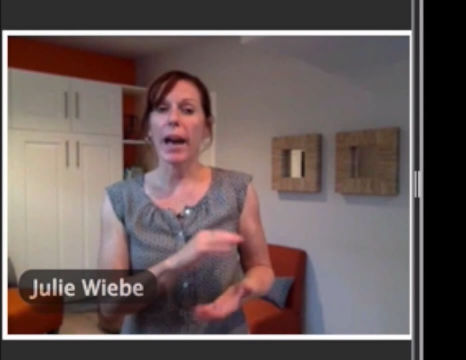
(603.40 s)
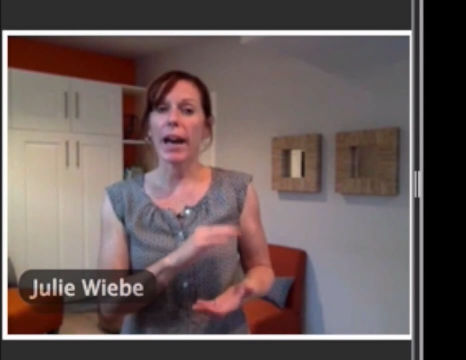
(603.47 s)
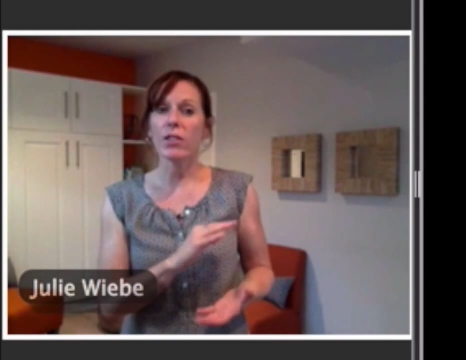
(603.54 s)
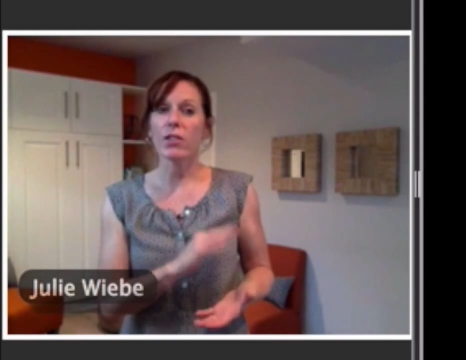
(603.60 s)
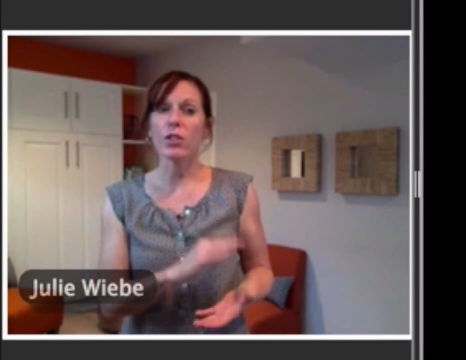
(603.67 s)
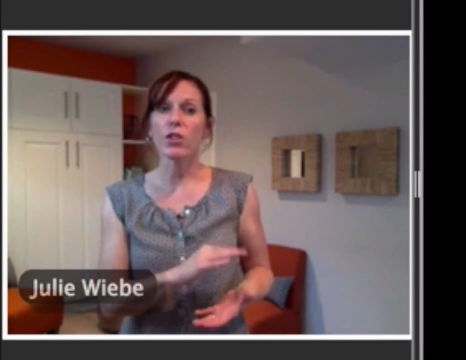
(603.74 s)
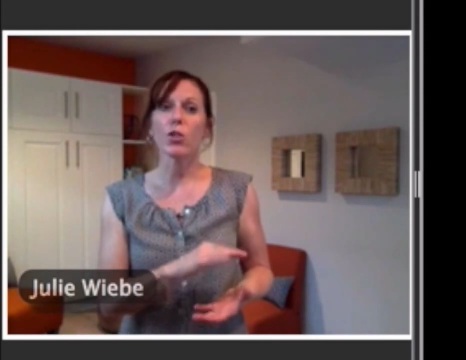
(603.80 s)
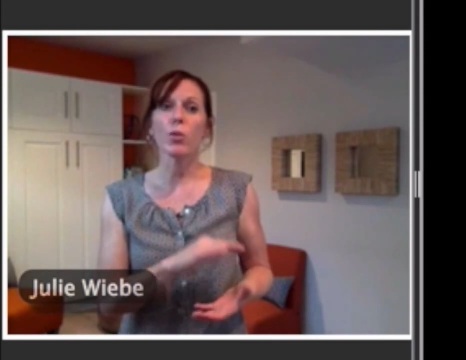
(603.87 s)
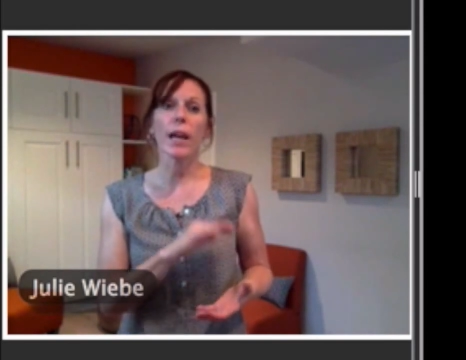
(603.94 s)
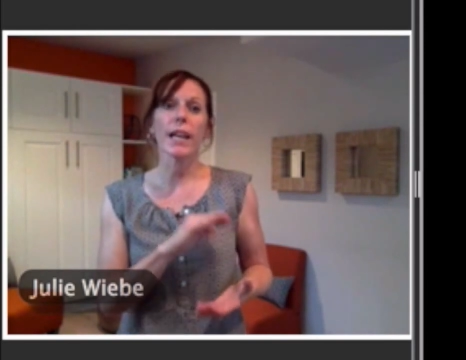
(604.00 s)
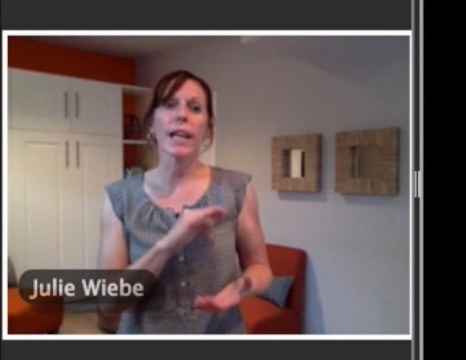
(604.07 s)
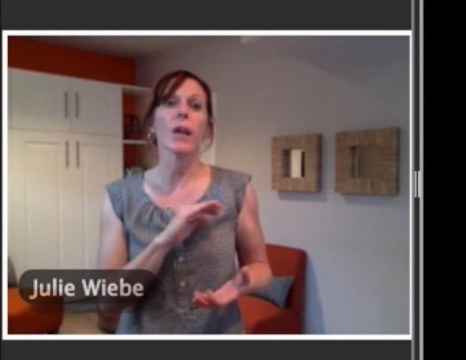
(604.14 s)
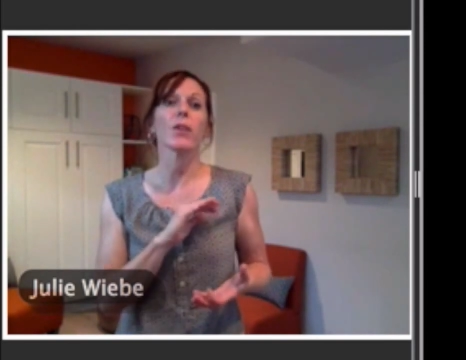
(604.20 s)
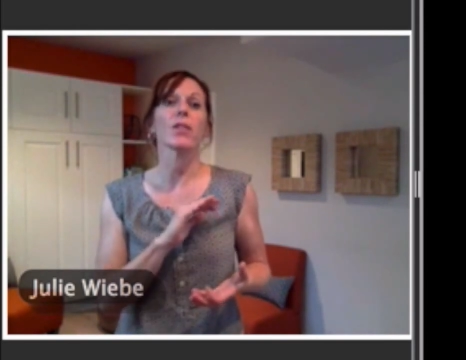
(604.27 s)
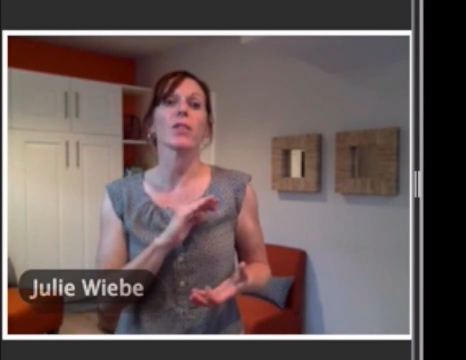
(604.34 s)
asking you right
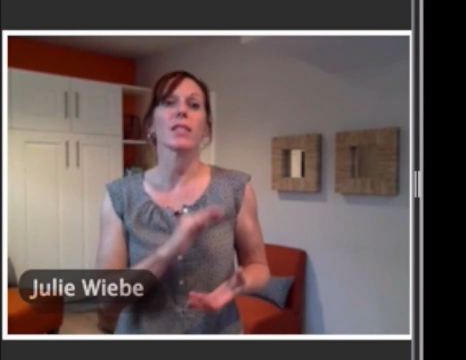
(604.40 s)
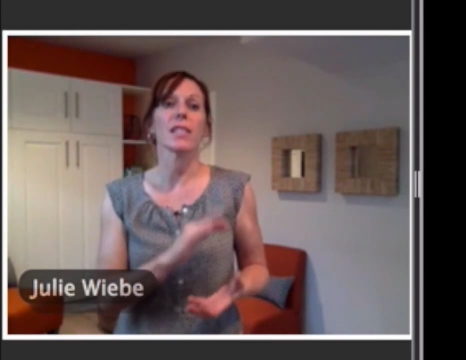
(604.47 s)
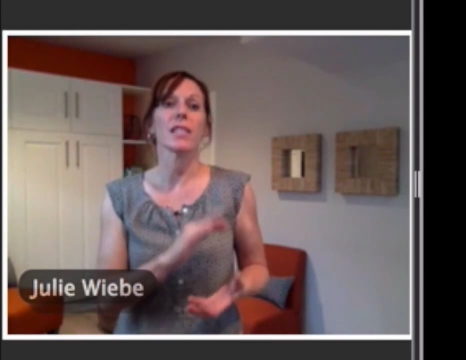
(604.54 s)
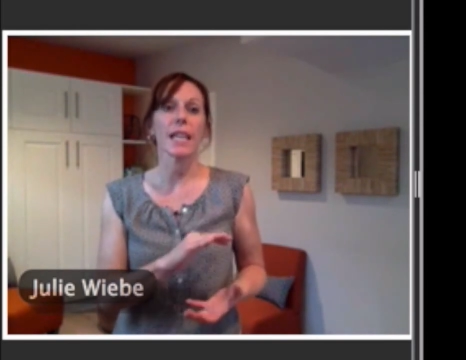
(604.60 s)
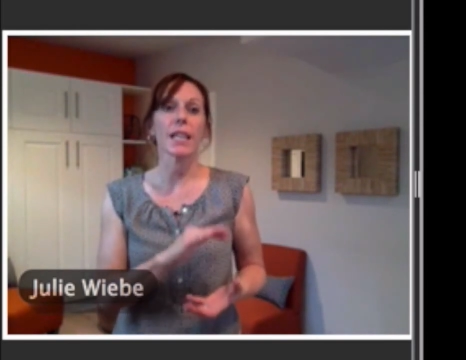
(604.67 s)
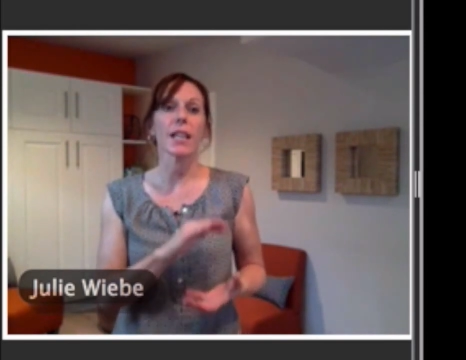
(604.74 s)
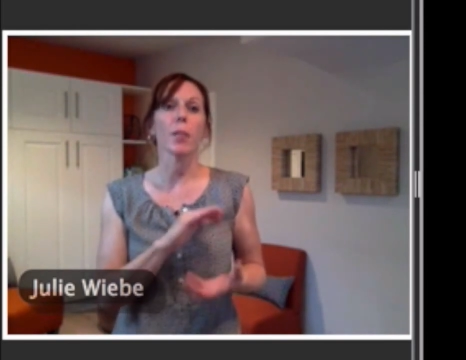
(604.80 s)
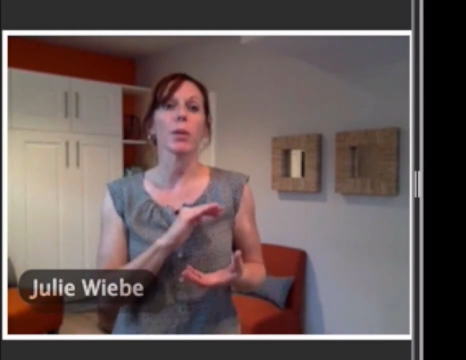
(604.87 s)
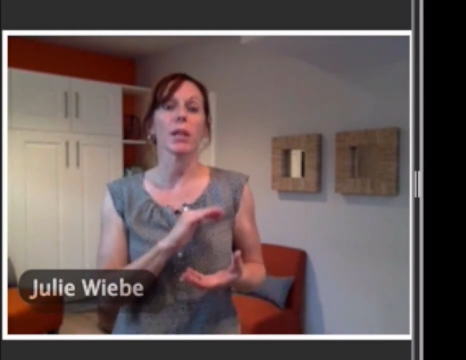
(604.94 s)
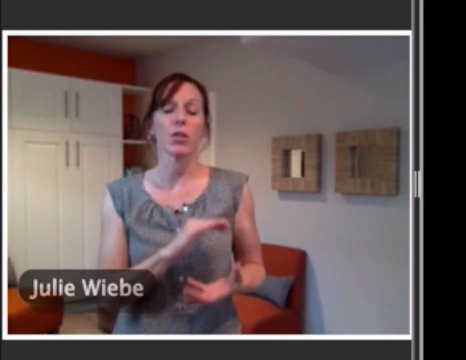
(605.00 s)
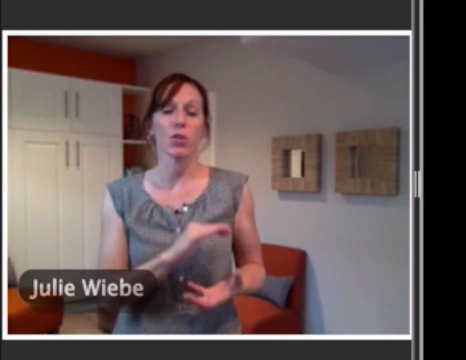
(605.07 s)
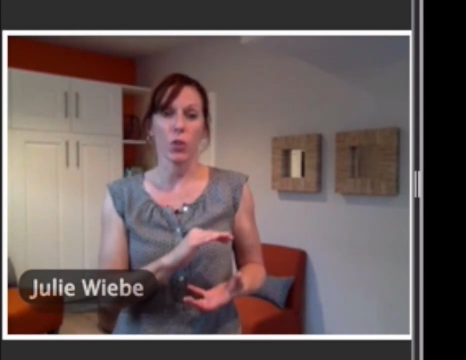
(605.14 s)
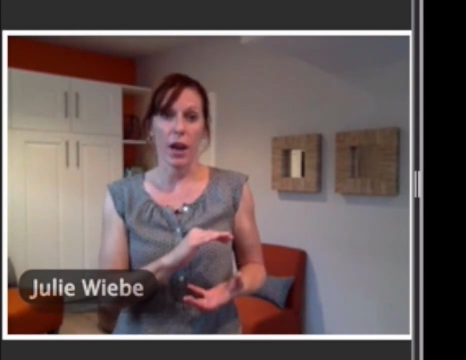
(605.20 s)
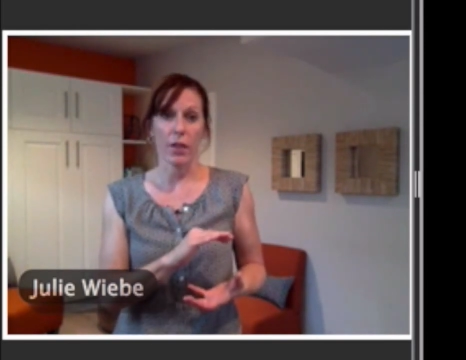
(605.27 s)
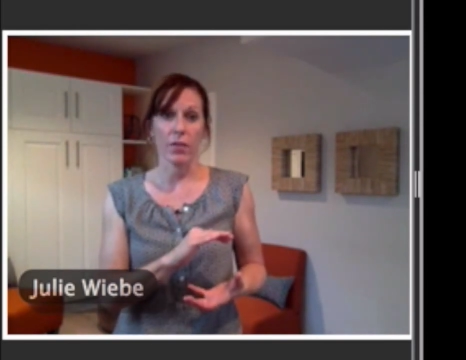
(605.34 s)
now to stand up
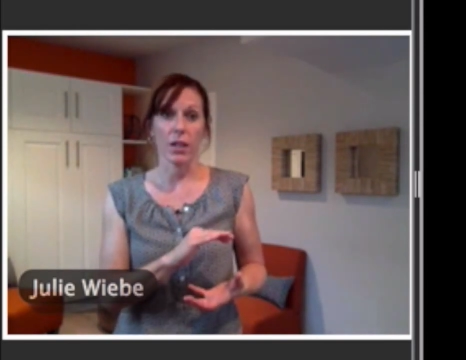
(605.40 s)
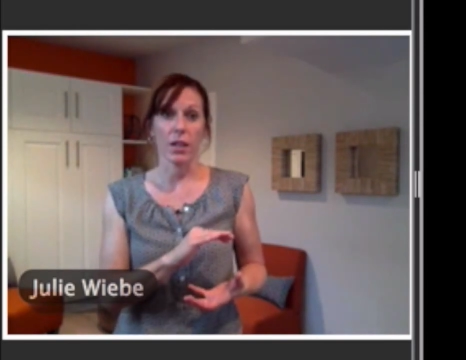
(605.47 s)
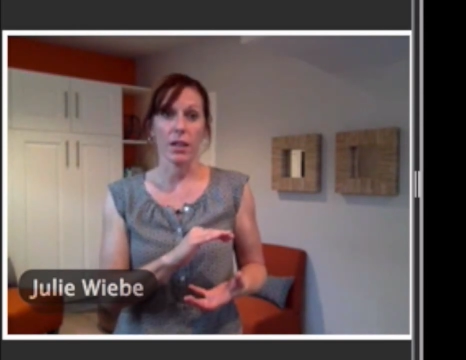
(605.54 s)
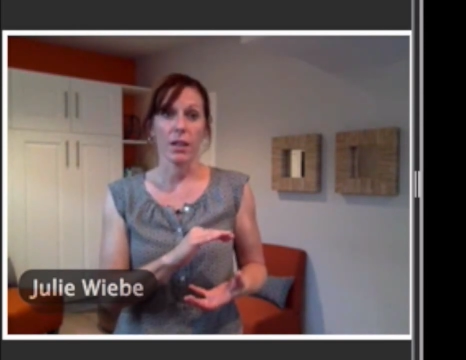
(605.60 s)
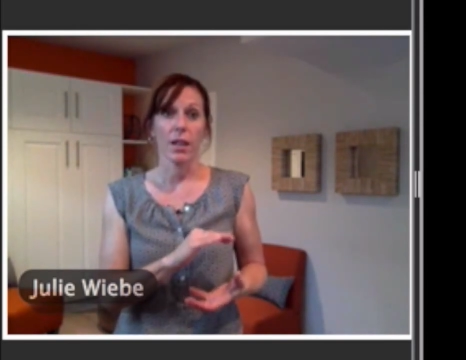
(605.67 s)
against gravity